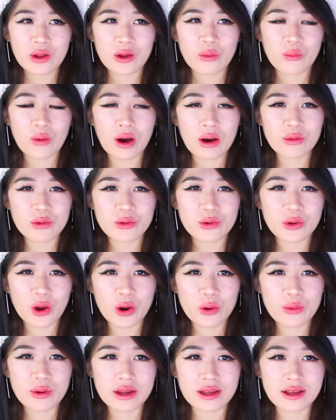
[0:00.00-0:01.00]
while
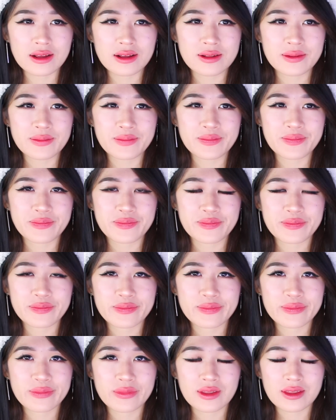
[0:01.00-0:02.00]
knowing
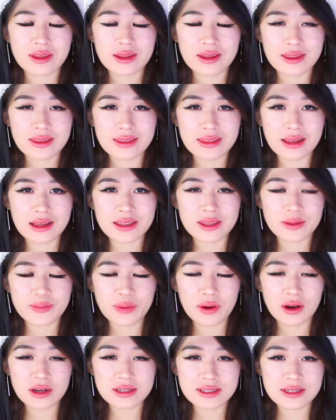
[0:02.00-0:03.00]
that the
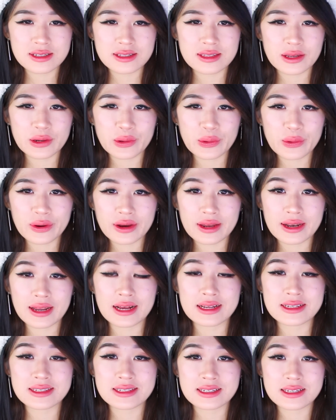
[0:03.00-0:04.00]
person they're
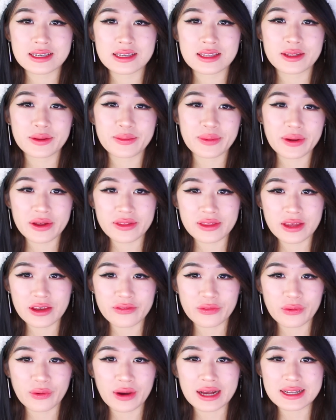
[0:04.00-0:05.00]
organizing the birthday
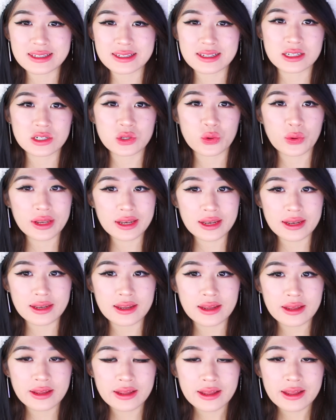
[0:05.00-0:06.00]
for has a twin,
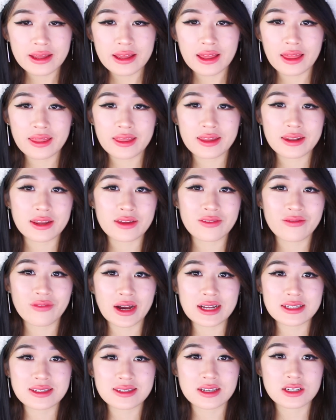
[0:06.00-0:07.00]
and then
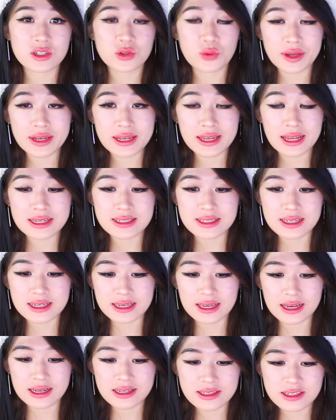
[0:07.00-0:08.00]
invites the twin as a
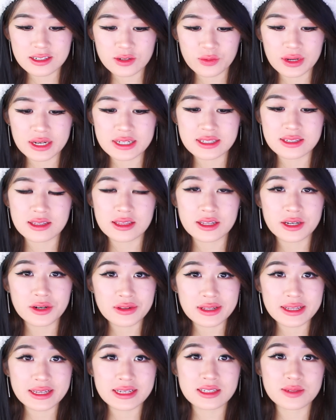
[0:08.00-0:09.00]
guest when it's
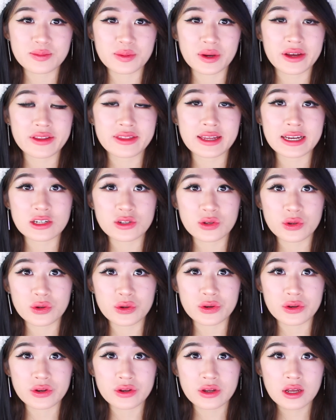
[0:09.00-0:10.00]
literally his birthday
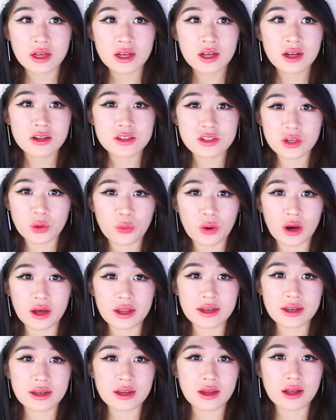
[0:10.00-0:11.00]
too. So what
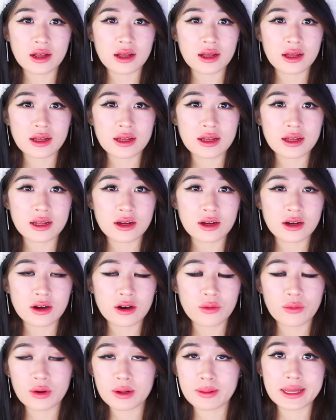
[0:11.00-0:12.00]

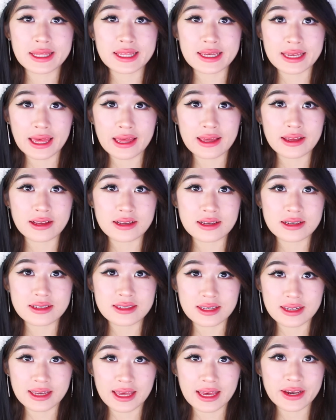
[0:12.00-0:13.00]
about the cake? Is
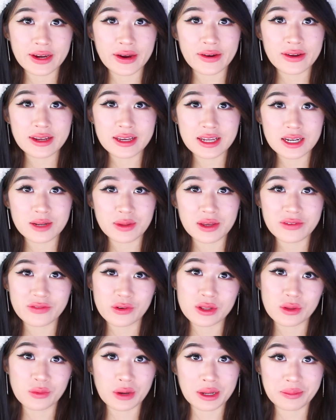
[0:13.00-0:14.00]
the cake only gonna be
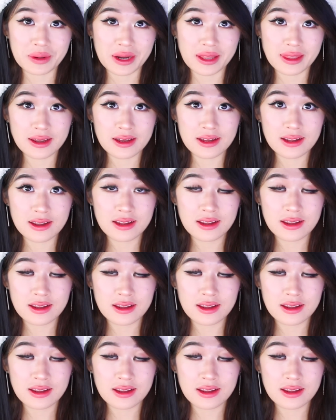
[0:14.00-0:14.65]
for the one brother?